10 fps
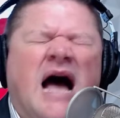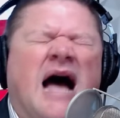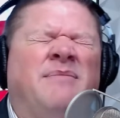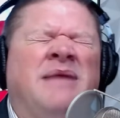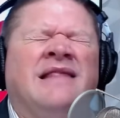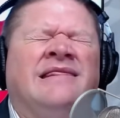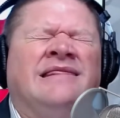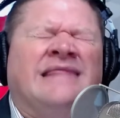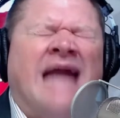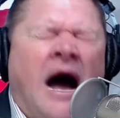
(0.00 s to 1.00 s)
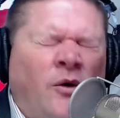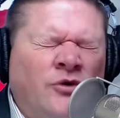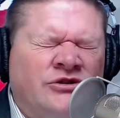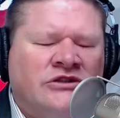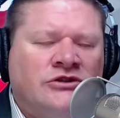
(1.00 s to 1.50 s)
I mean,
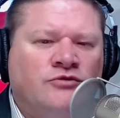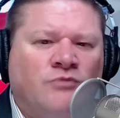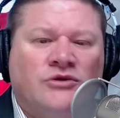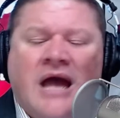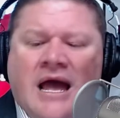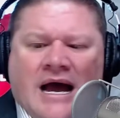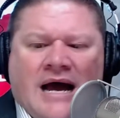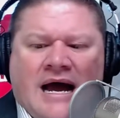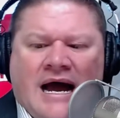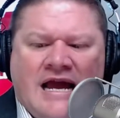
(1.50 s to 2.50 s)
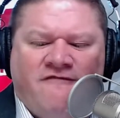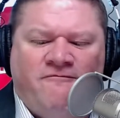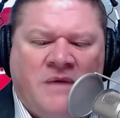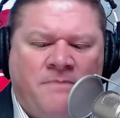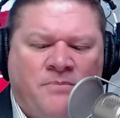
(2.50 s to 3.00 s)
thousands. I
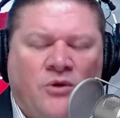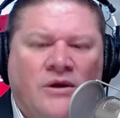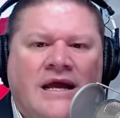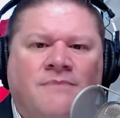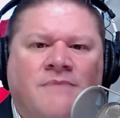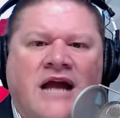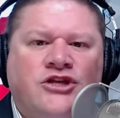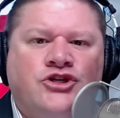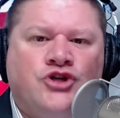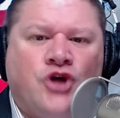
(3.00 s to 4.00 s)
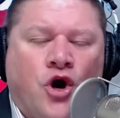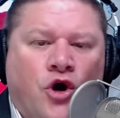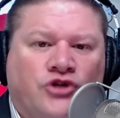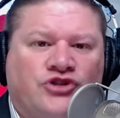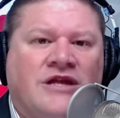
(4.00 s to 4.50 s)
have people in my
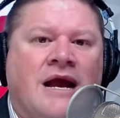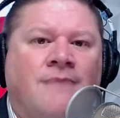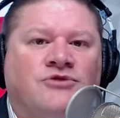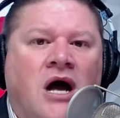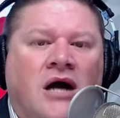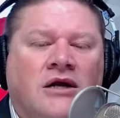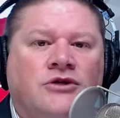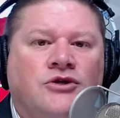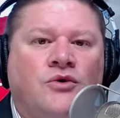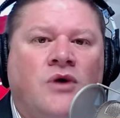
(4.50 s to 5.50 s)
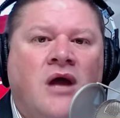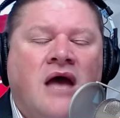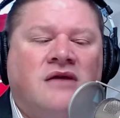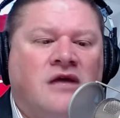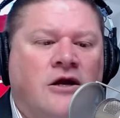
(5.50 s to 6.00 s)
church that I'm talking to
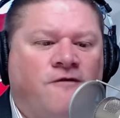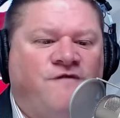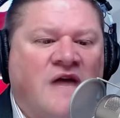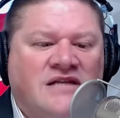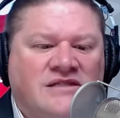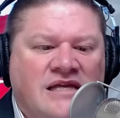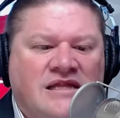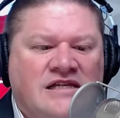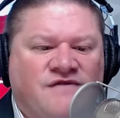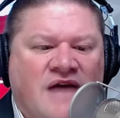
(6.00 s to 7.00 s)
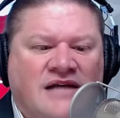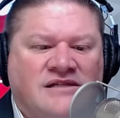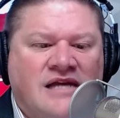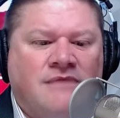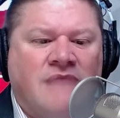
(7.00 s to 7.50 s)
that are facing these
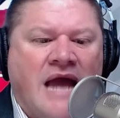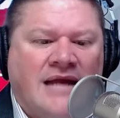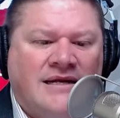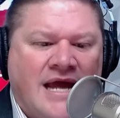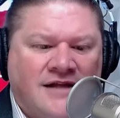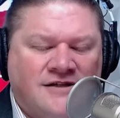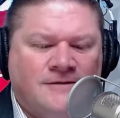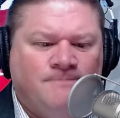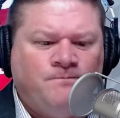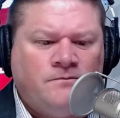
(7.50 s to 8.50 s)
vaccine mandates.